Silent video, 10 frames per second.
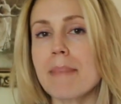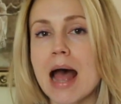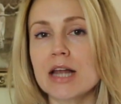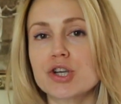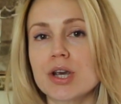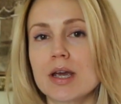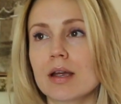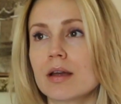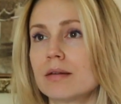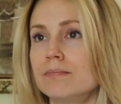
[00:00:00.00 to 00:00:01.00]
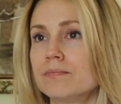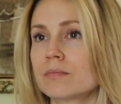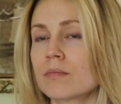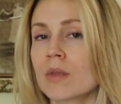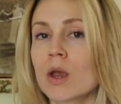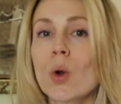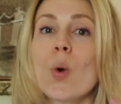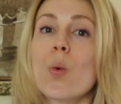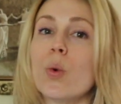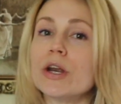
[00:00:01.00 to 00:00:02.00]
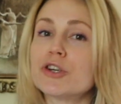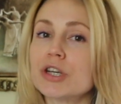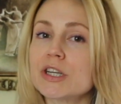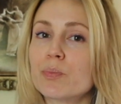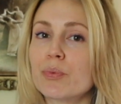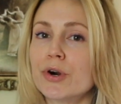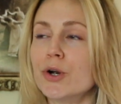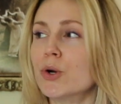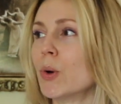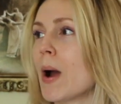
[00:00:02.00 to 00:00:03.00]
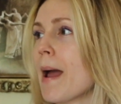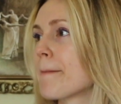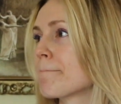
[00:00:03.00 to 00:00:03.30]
Magic, Witch's Brew,